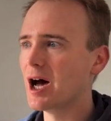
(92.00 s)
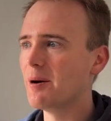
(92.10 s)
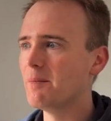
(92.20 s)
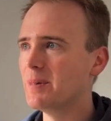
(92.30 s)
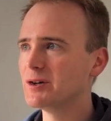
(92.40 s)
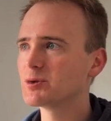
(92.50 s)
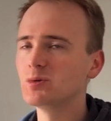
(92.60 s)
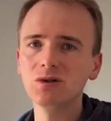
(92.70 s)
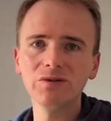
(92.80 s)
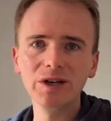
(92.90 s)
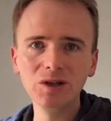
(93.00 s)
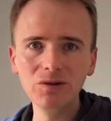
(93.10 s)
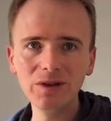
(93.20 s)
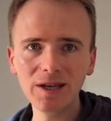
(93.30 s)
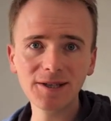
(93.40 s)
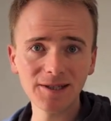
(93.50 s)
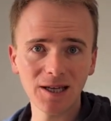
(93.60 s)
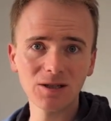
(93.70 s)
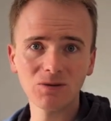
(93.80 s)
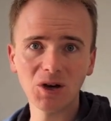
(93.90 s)
much more of a unique set
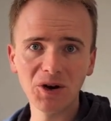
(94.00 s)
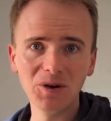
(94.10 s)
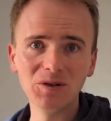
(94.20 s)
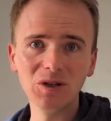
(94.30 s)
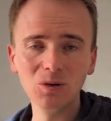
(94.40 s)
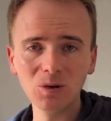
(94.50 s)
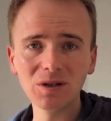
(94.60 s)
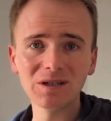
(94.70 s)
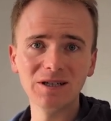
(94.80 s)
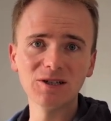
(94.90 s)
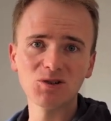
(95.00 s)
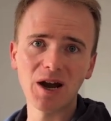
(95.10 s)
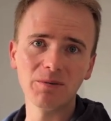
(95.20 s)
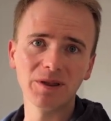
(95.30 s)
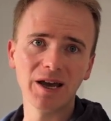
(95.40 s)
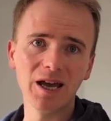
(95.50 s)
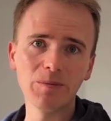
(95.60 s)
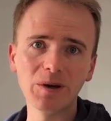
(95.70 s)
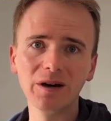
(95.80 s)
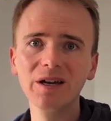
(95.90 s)
of code in order to interact with their
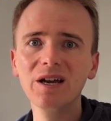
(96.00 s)
API,